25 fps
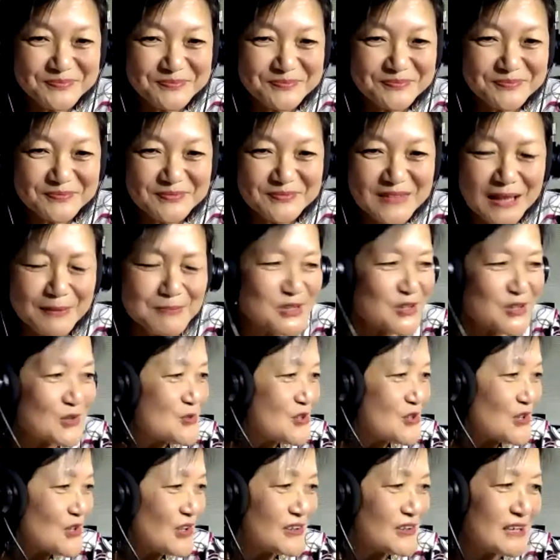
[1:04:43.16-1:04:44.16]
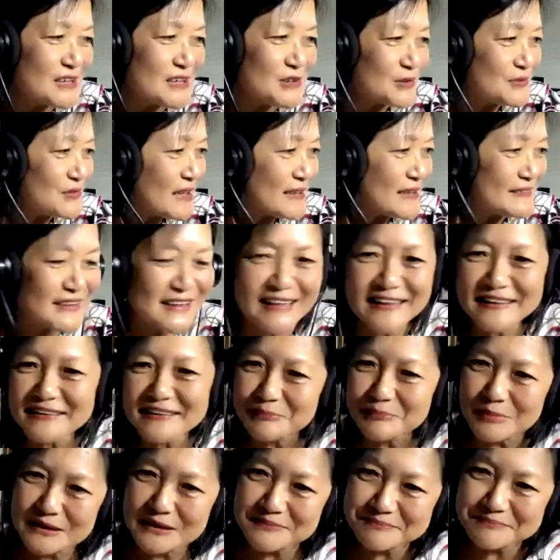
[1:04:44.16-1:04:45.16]
I'm so sorry to run late, but.
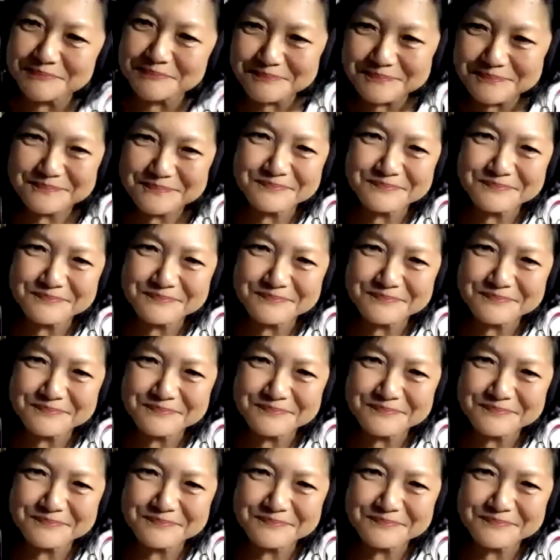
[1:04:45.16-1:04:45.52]
I